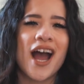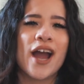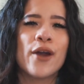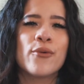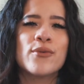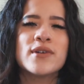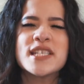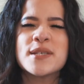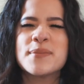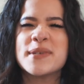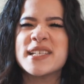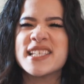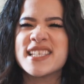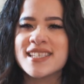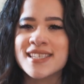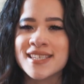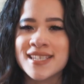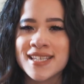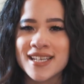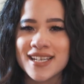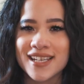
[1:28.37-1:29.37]
I want to be
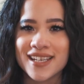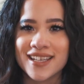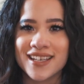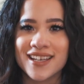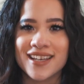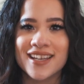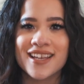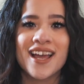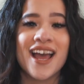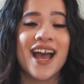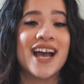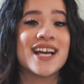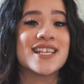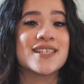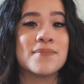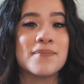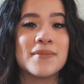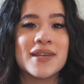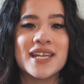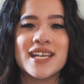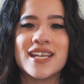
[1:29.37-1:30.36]
seen
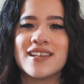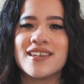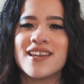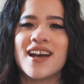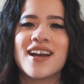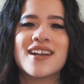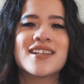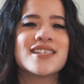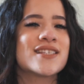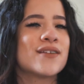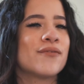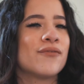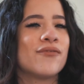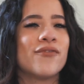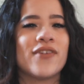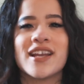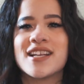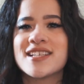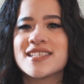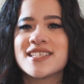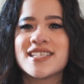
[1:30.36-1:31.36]
as me, not as some
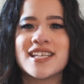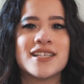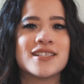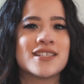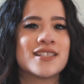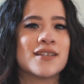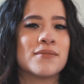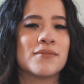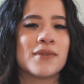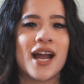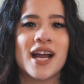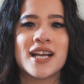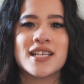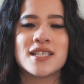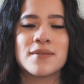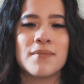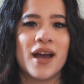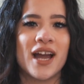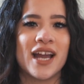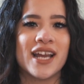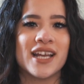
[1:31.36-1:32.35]
fantasy in some
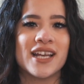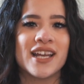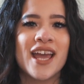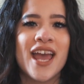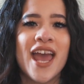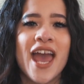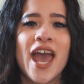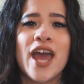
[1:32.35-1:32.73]
guy's mind.